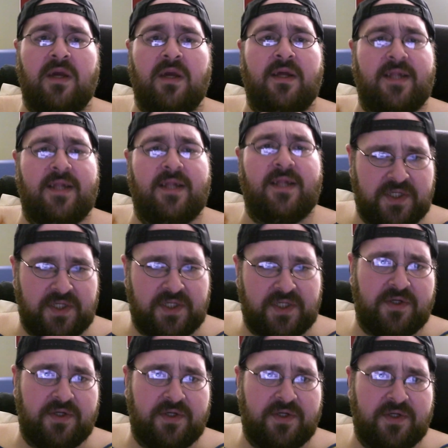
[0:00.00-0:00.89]
that's
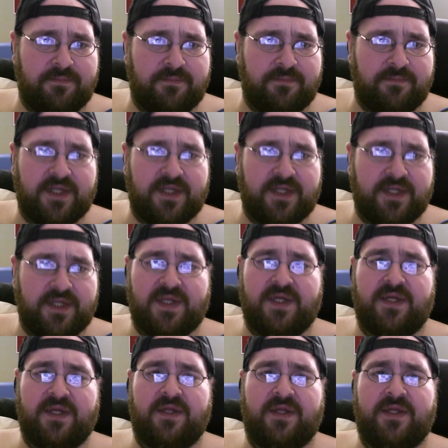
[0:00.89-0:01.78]
good in a
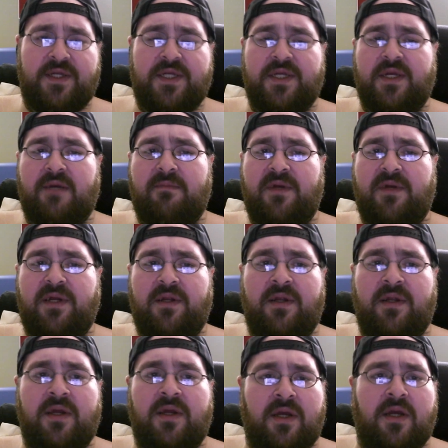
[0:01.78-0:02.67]
sense. I
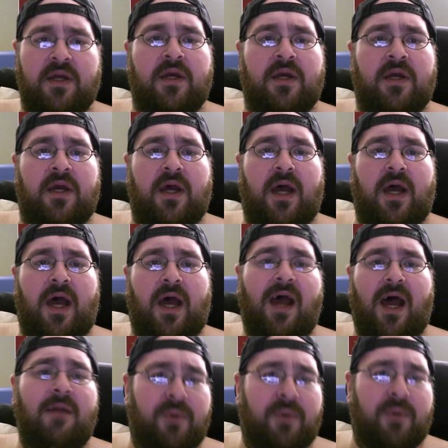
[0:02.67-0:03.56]
mean,
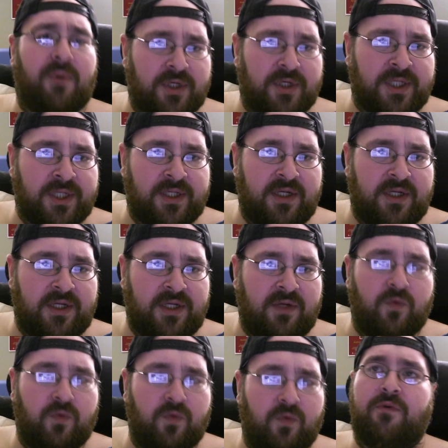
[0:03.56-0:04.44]
I
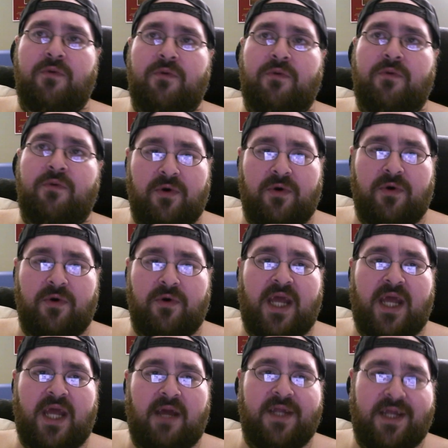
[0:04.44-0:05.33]
personally would prefer to
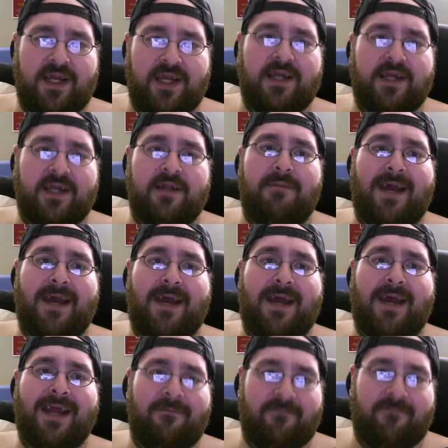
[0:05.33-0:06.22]
have the kick in the
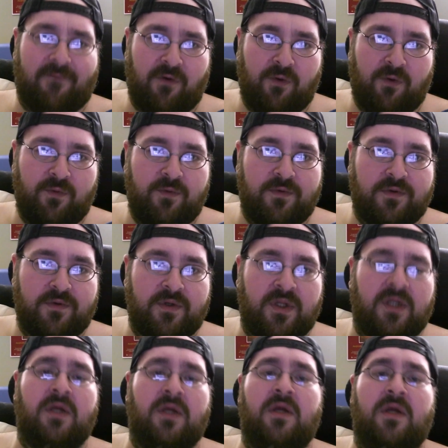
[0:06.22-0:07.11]
back of my throat.
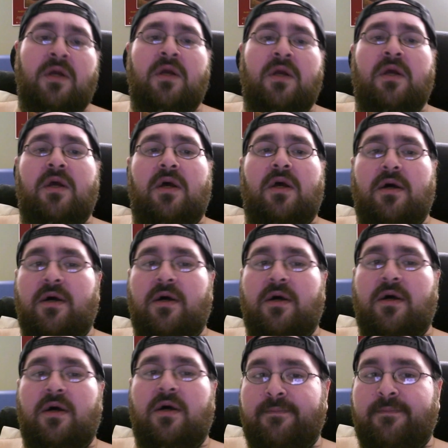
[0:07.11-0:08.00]

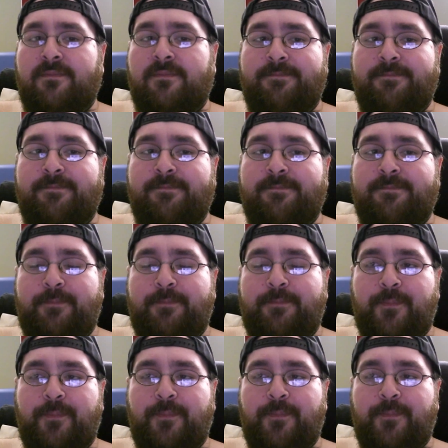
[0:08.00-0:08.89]
Um,
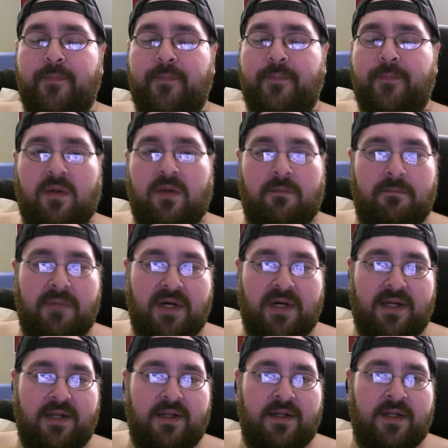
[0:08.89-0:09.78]

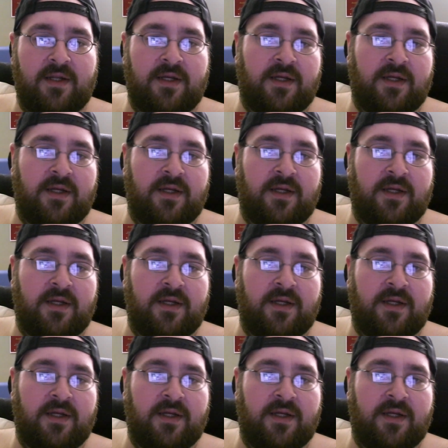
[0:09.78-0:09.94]
but